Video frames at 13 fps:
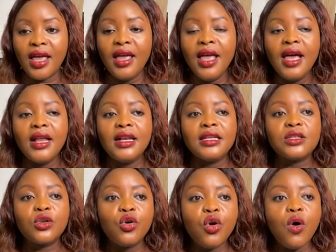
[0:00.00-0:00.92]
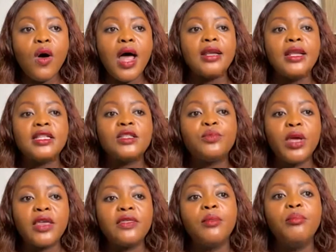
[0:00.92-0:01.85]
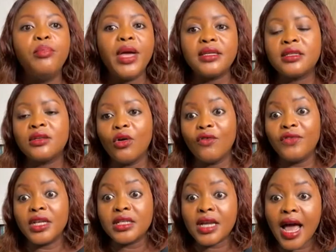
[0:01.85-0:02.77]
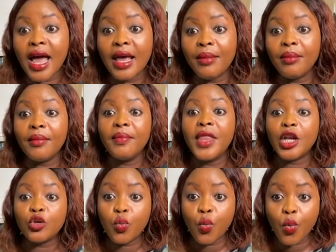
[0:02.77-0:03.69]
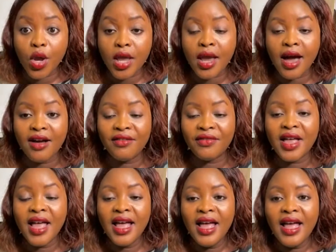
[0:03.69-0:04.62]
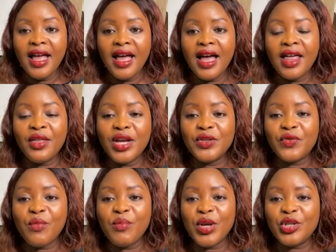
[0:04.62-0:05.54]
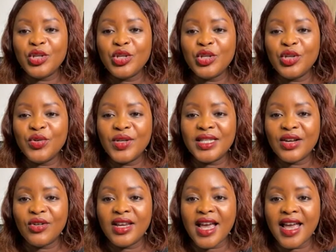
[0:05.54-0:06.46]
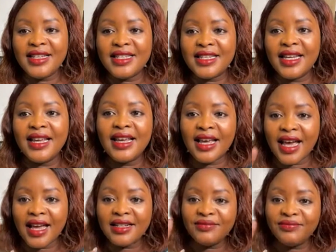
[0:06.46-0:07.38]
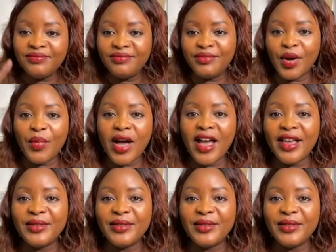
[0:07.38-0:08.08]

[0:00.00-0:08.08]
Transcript: Let's grow and let's make the best of the time that we have. Otherwise, from me to you is a good night and bye-bye.